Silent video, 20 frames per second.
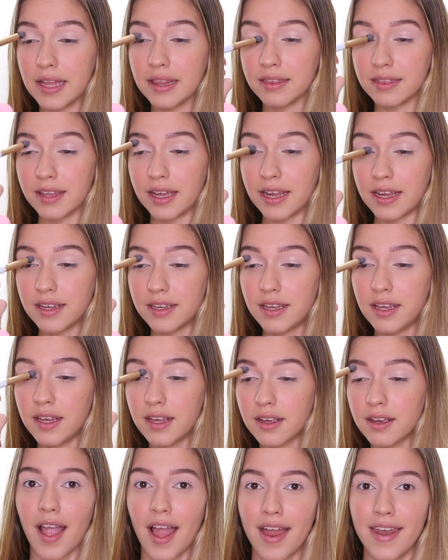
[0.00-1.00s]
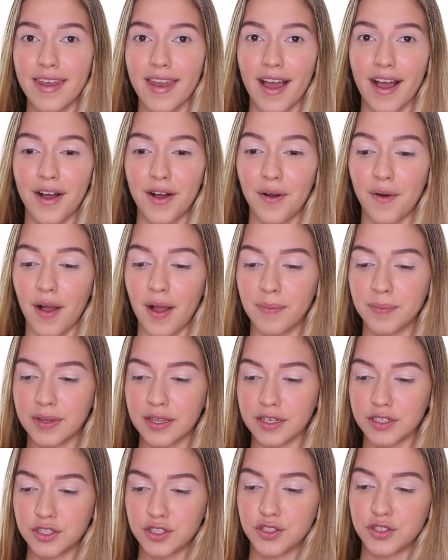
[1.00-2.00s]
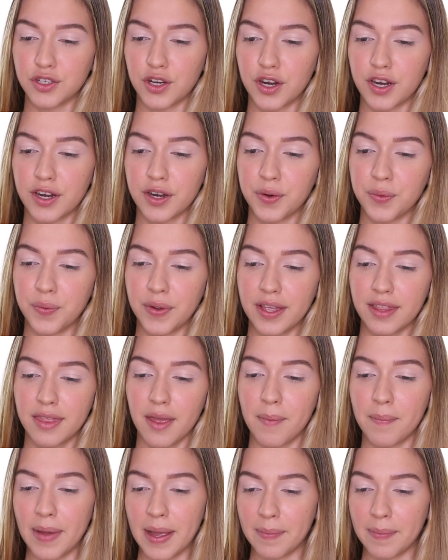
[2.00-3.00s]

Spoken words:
liking, and now I'm gonna start with my